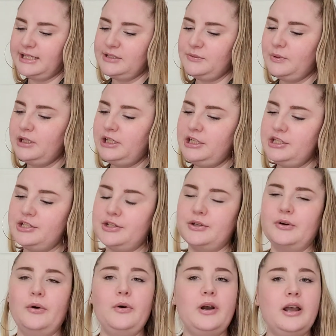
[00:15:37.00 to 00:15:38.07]
we're gonna
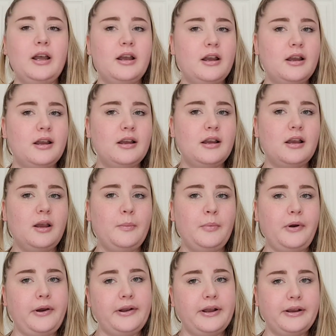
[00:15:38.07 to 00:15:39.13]
do a
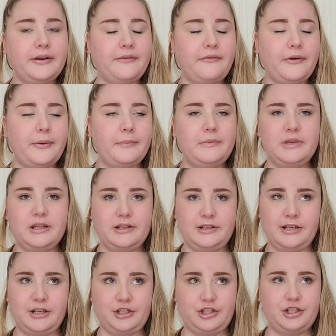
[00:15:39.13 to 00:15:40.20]
product from
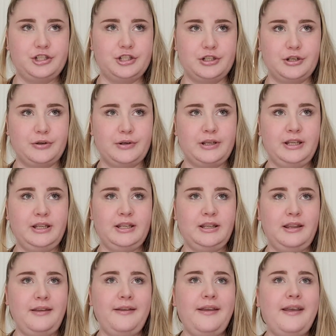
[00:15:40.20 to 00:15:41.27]
Natasha Denona.
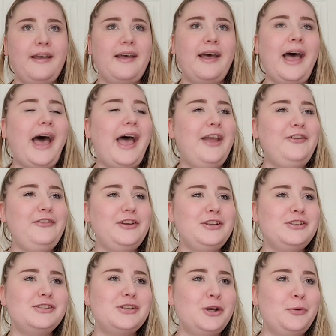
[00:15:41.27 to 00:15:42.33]
I feel
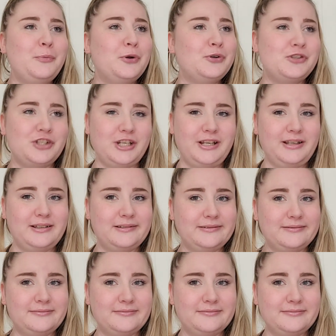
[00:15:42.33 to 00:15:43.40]
so bougie
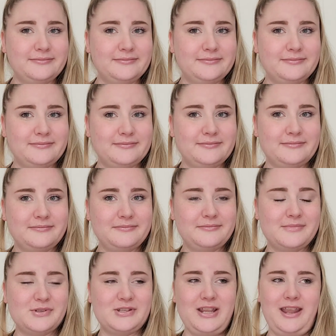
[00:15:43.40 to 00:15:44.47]

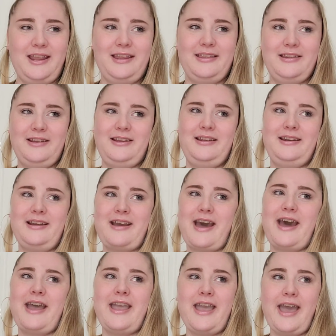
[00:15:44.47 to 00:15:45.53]
saying that
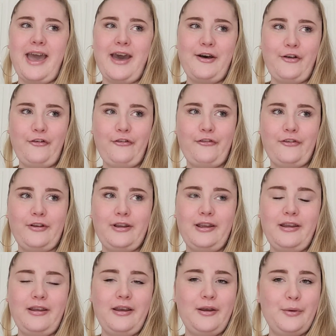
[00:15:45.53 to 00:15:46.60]
I have
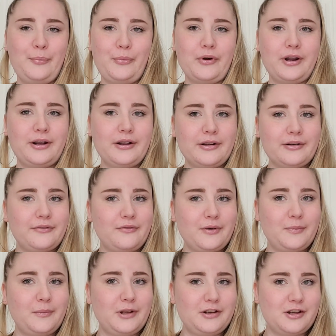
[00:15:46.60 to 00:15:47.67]
a product
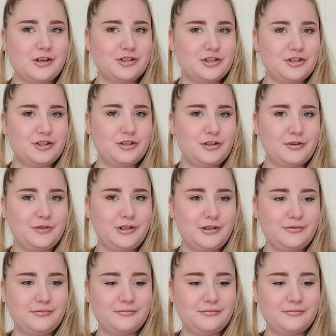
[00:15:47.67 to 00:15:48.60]
from Natasha Denona.